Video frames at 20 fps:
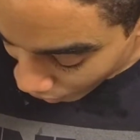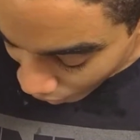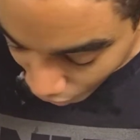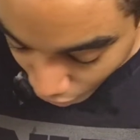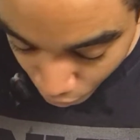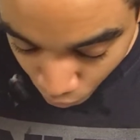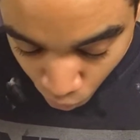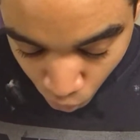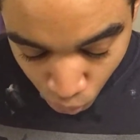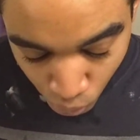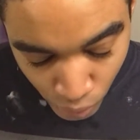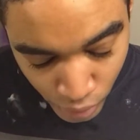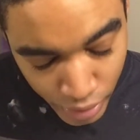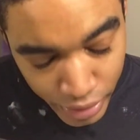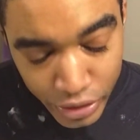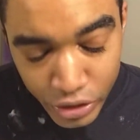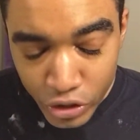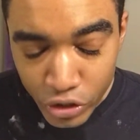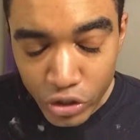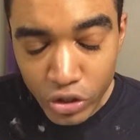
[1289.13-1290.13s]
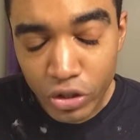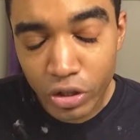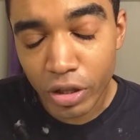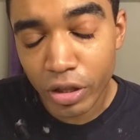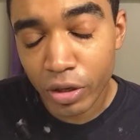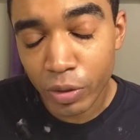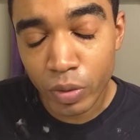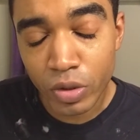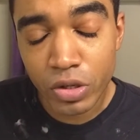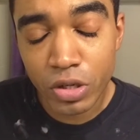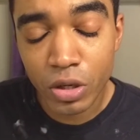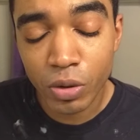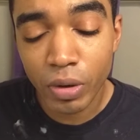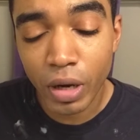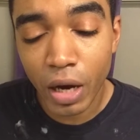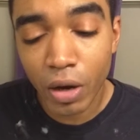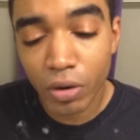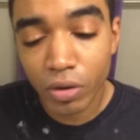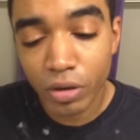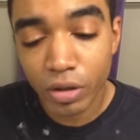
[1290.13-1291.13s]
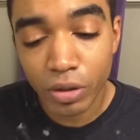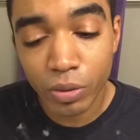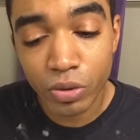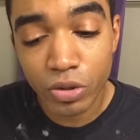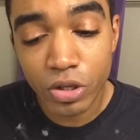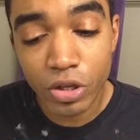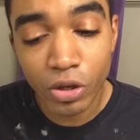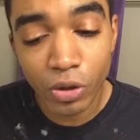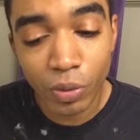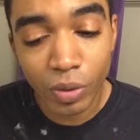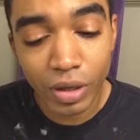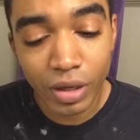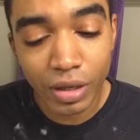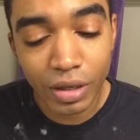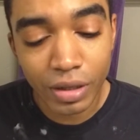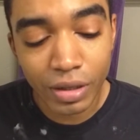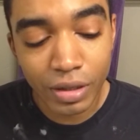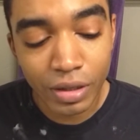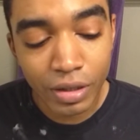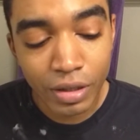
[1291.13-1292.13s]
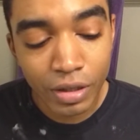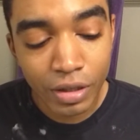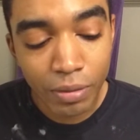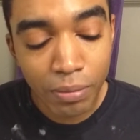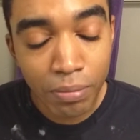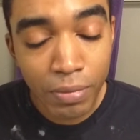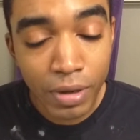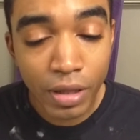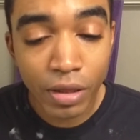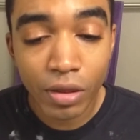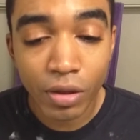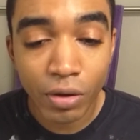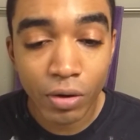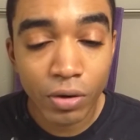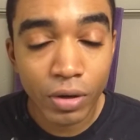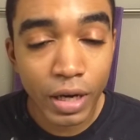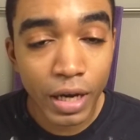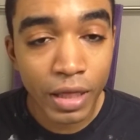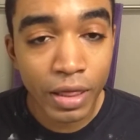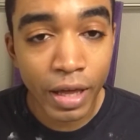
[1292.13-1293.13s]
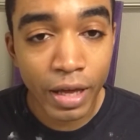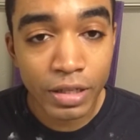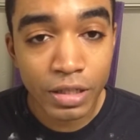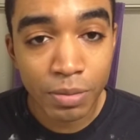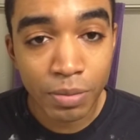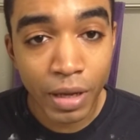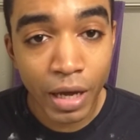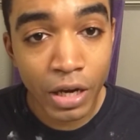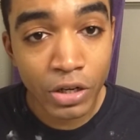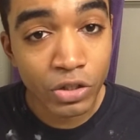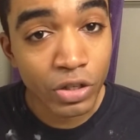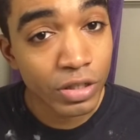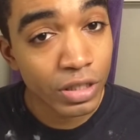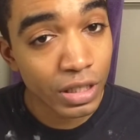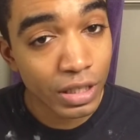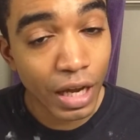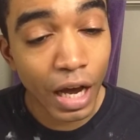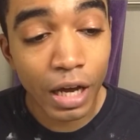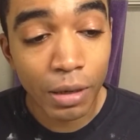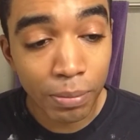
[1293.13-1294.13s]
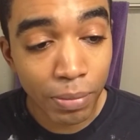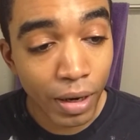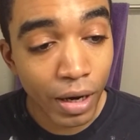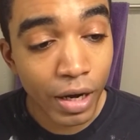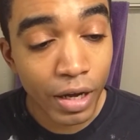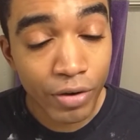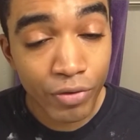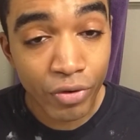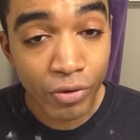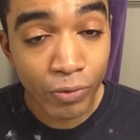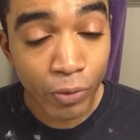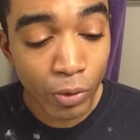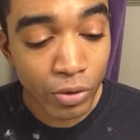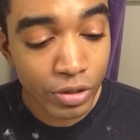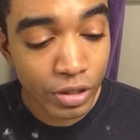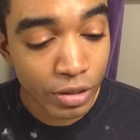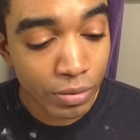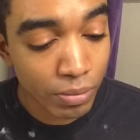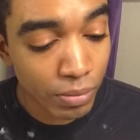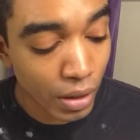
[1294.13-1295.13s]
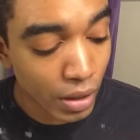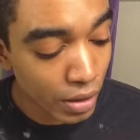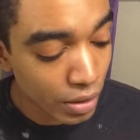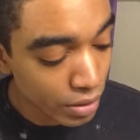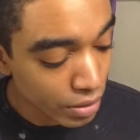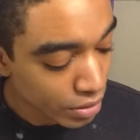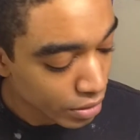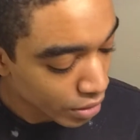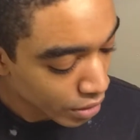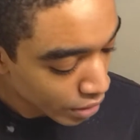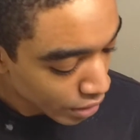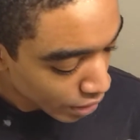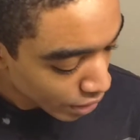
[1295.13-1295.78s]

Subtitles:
I wish there was no alcohol, there was no menthol in that splash, because I'd buy it for 14 bucks.